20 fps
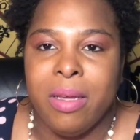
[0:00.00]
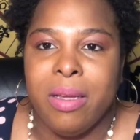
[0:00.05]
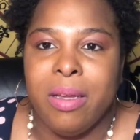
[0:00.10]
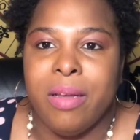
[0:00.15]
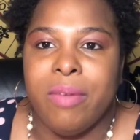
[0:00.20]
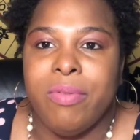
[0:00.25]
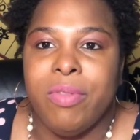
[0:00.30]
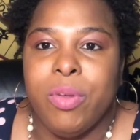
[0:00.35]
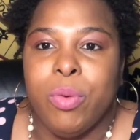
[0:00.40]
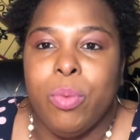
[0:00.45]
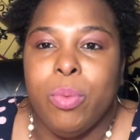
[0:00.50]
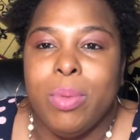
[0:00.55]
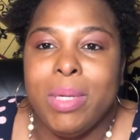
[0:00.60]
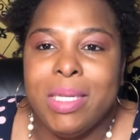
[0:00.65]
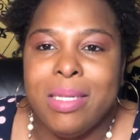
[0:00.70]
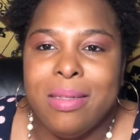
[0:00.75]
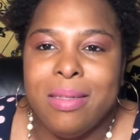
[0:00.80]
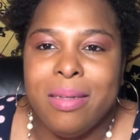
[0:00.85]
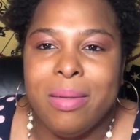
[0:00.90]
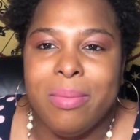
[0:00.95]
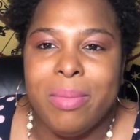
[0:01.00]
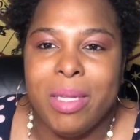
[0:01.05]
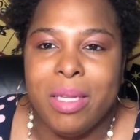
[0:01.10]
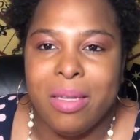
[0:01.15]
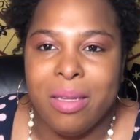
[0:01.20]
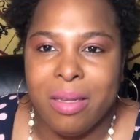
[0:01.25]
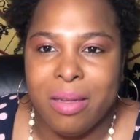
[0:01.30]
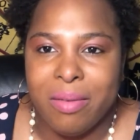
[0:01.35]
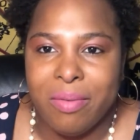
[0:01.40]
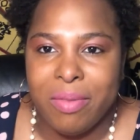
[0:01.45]
of the wisdom
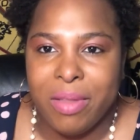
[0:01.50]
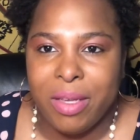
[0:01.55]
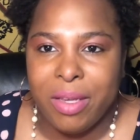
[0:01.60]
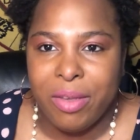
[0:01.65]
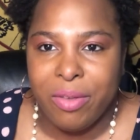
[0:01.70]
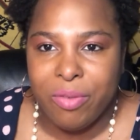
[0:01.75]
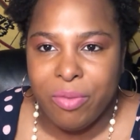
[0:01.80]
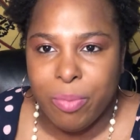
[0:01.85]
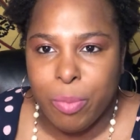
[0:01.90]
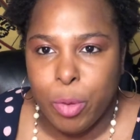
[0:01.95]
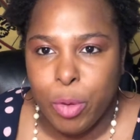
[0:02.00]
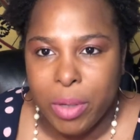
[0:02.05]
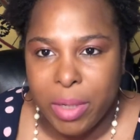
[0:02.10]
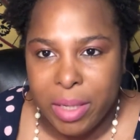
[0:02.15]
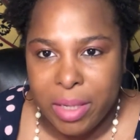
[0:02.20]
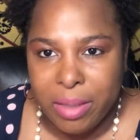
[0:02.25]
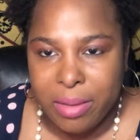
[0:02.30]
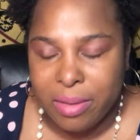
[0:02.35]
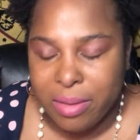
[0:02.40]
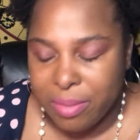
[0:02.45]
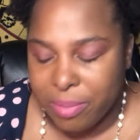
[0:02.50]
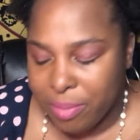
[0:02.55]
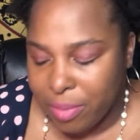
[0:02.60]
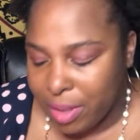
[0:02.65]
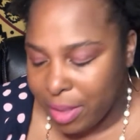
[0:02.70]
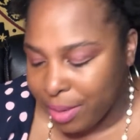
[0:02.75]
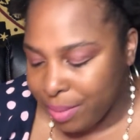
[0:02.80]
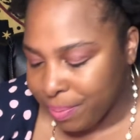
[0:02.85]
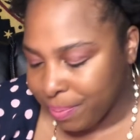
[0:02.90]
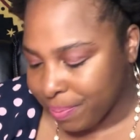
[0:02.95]
and love that you've poured into
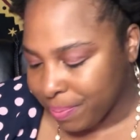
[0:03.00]
me.